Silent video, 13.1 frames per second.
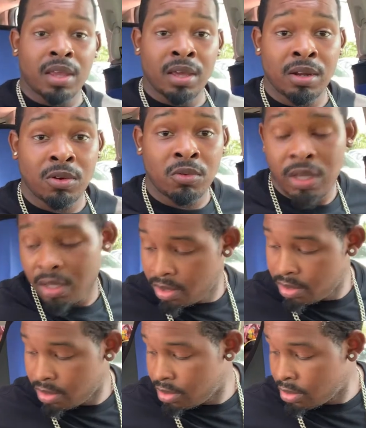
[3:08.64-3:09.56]
In a week.
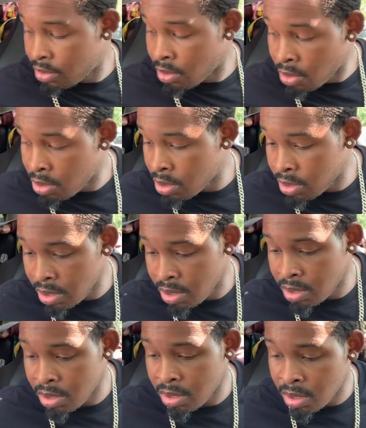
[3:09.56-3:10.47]
All
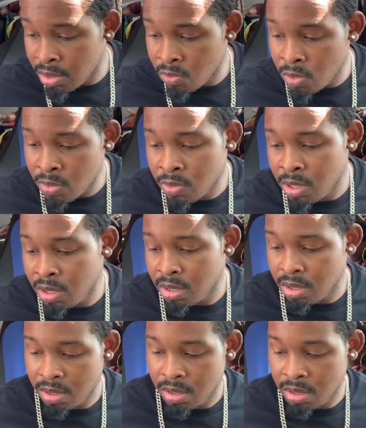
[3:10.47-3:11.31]
seasons in 1 week.